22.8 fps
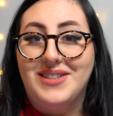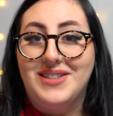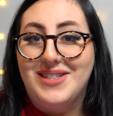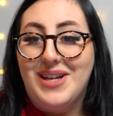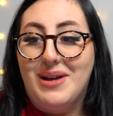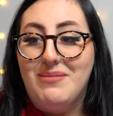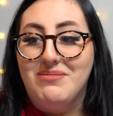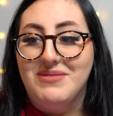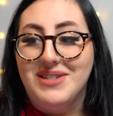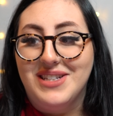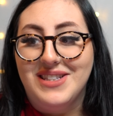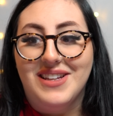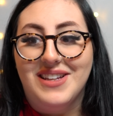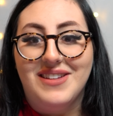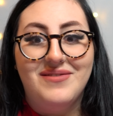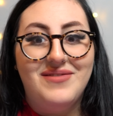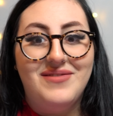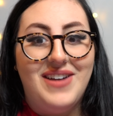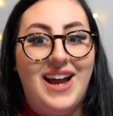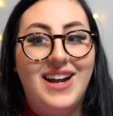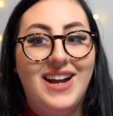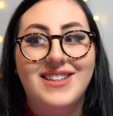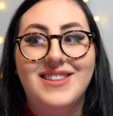accepted the
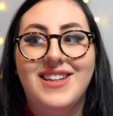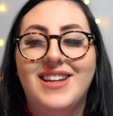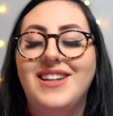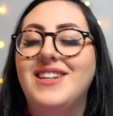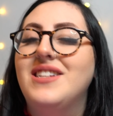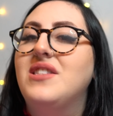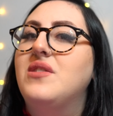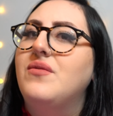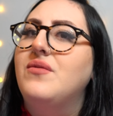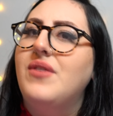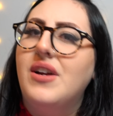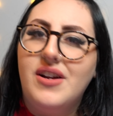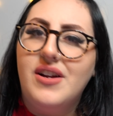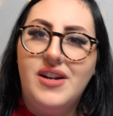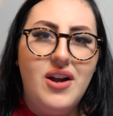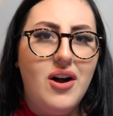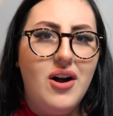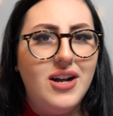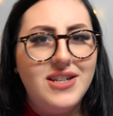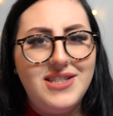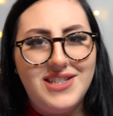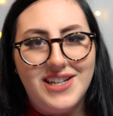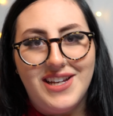fact that it's very
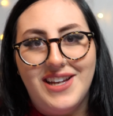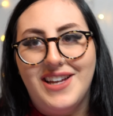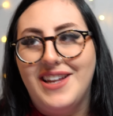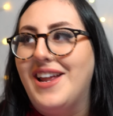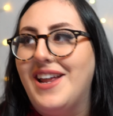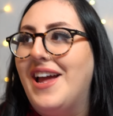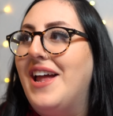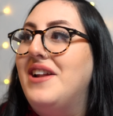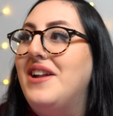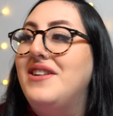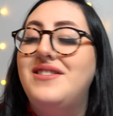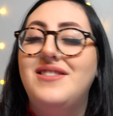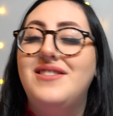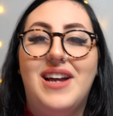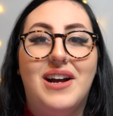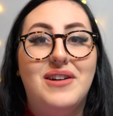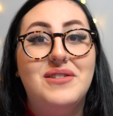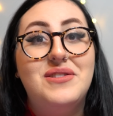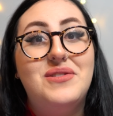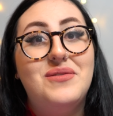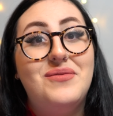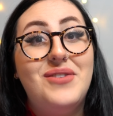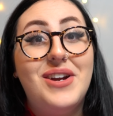haunted and it
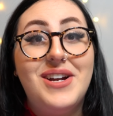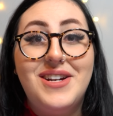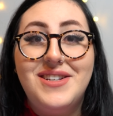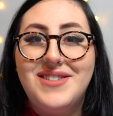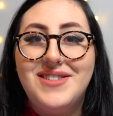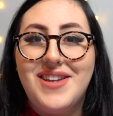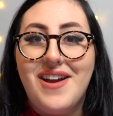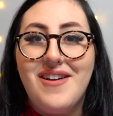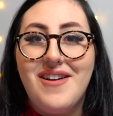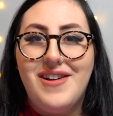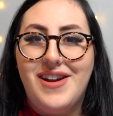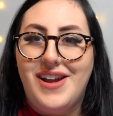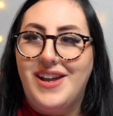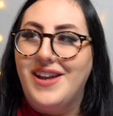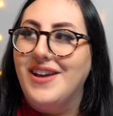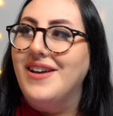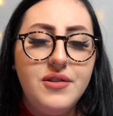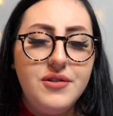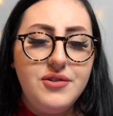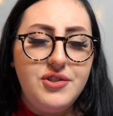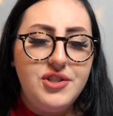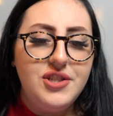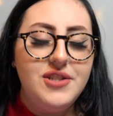sounds very scary.
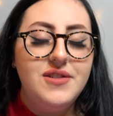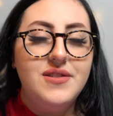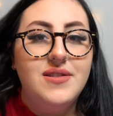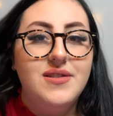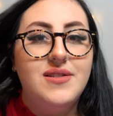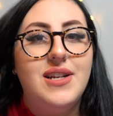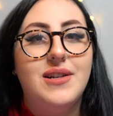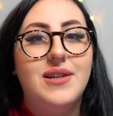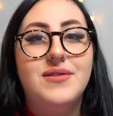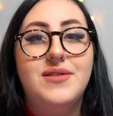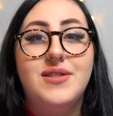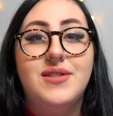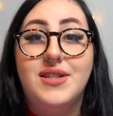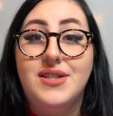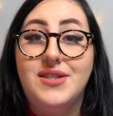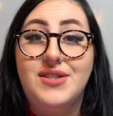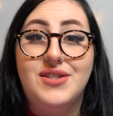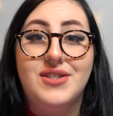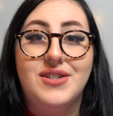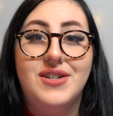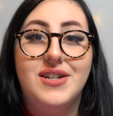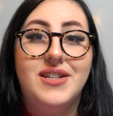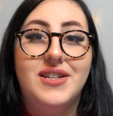Although she doesn't sound
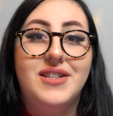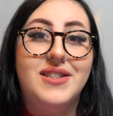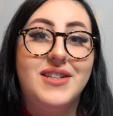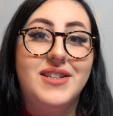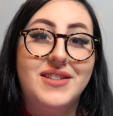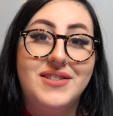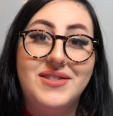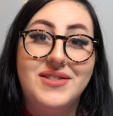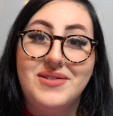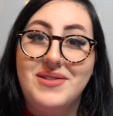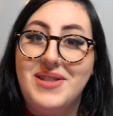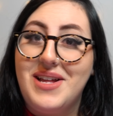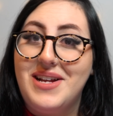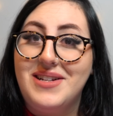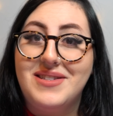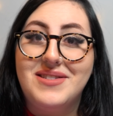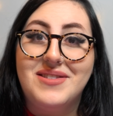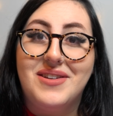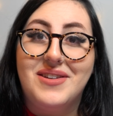sinister or anything, so that's